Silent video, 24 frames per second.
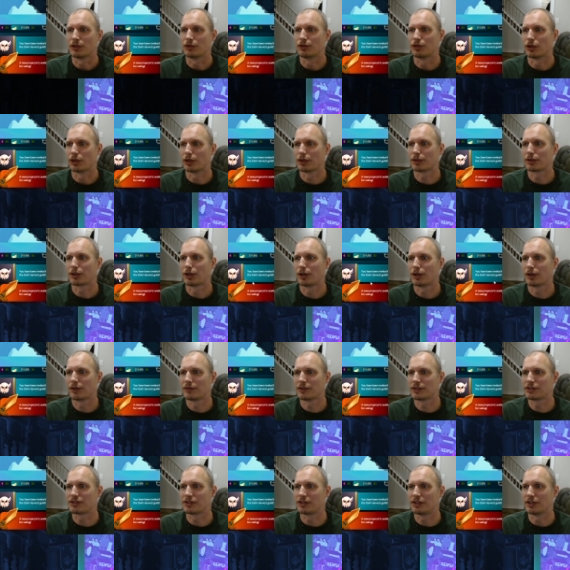Dark
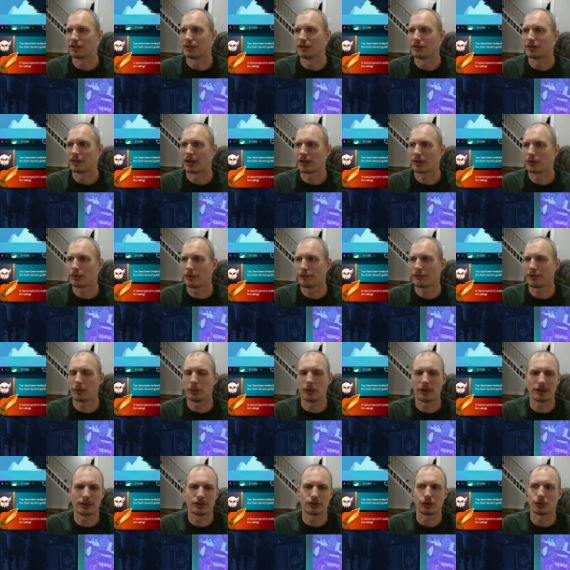Harvest Guild. I don't know if I
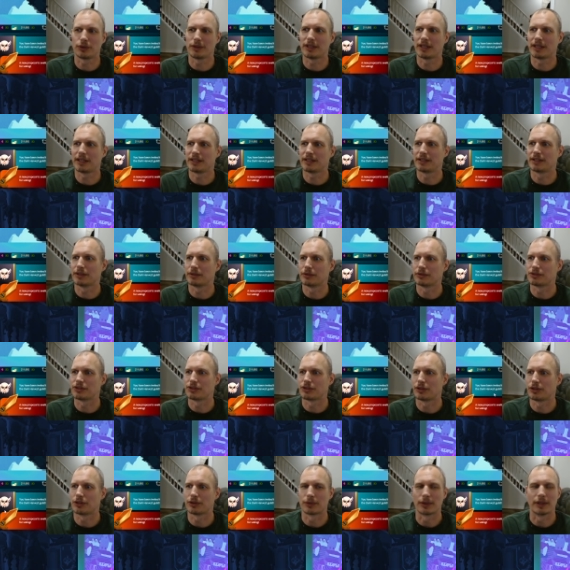want to join any guilds at
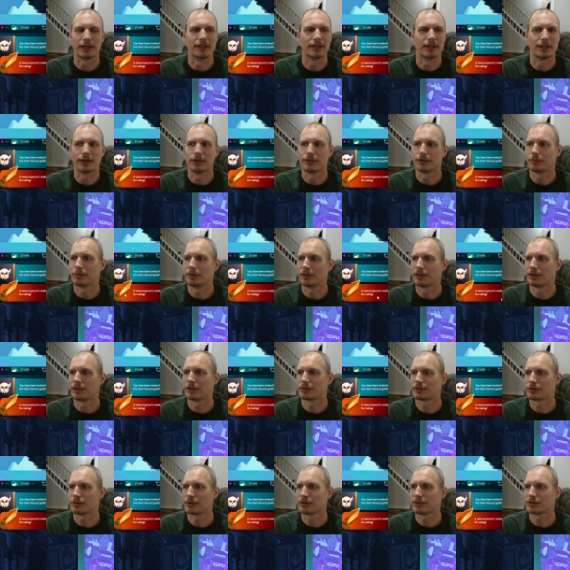all right now, to be
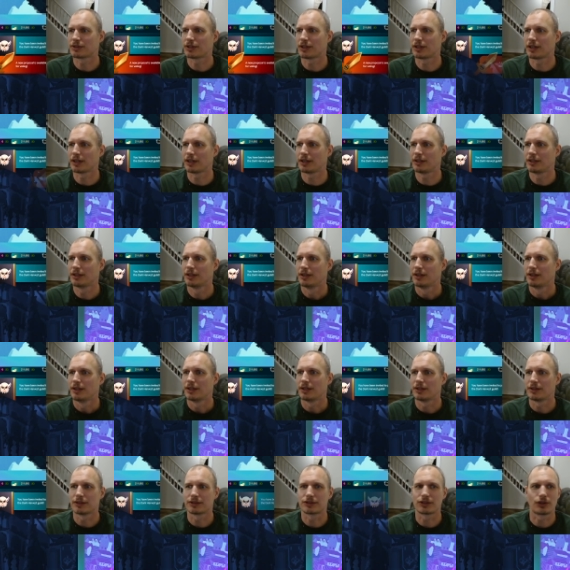honest with you. Let's hide.
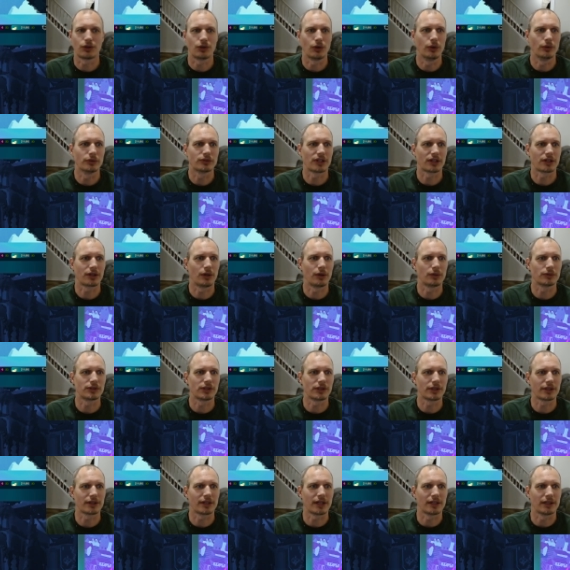Let's close. I can always
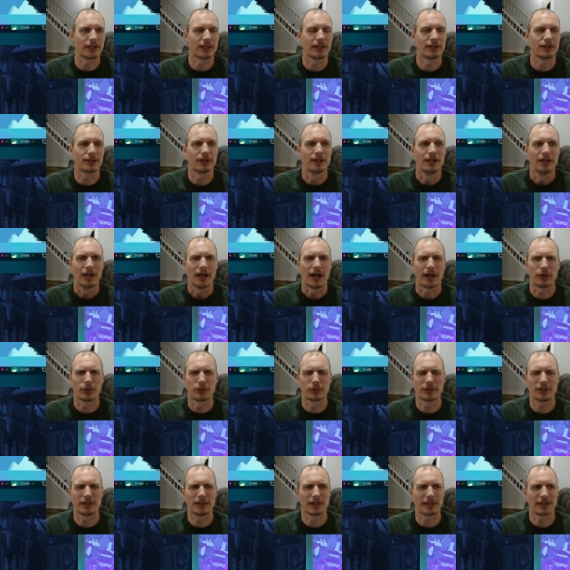look at that later. I don't
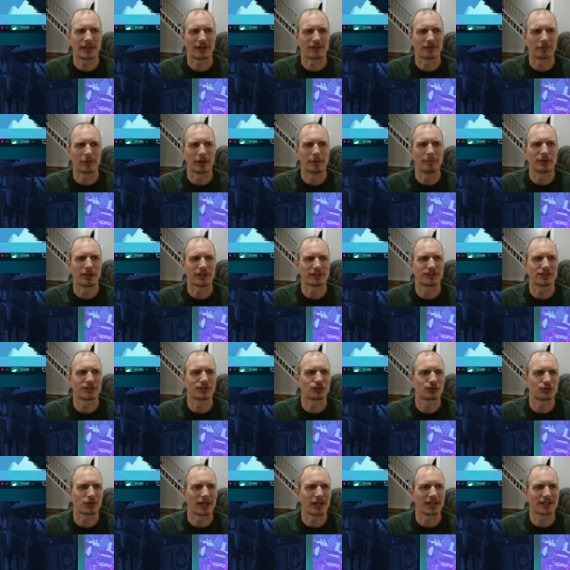really like having my bots
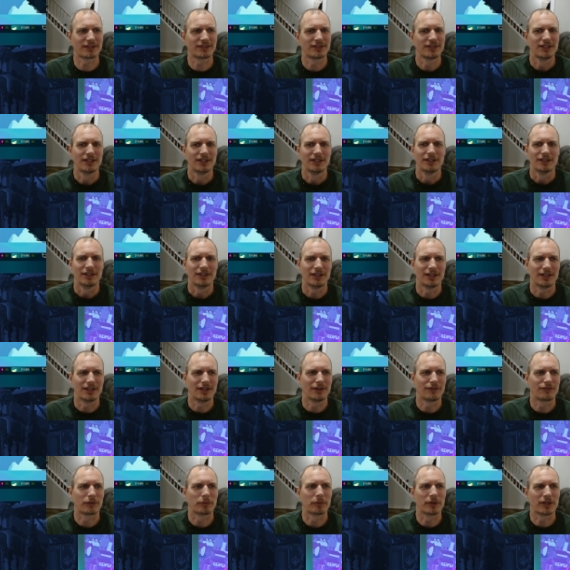extract
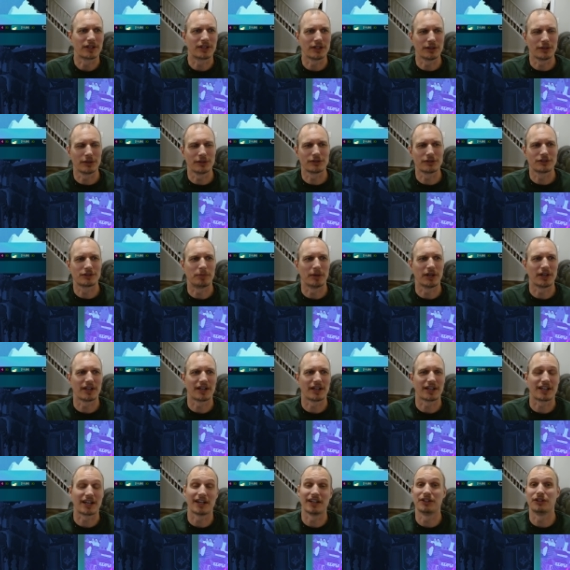uh, from the guilds, but I
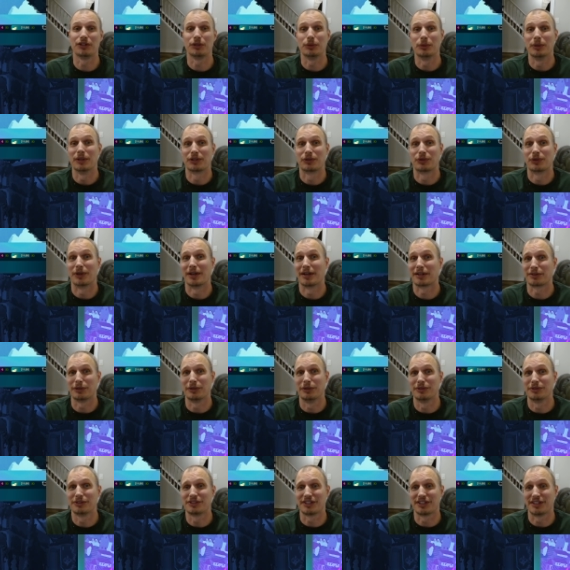kind of do want to crack those.